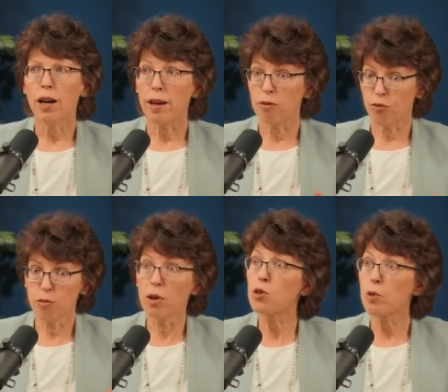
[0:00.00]
And
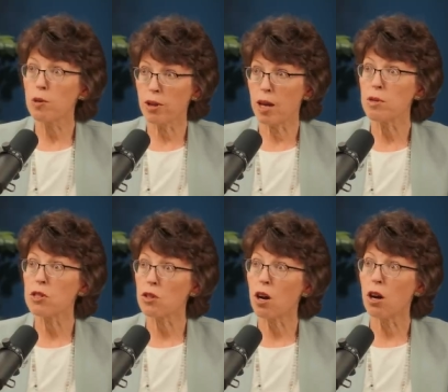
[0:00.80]
for most people, that
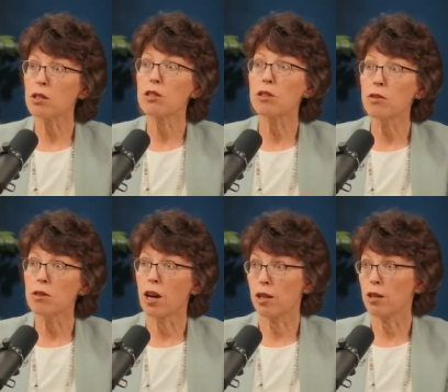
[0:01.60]
means called
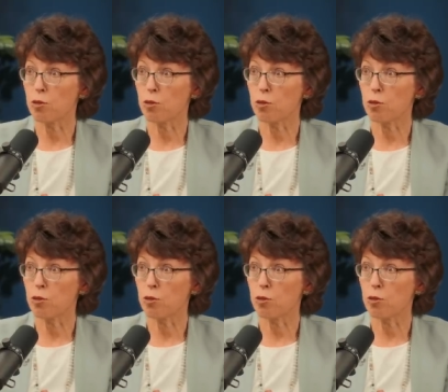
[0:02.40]
to a,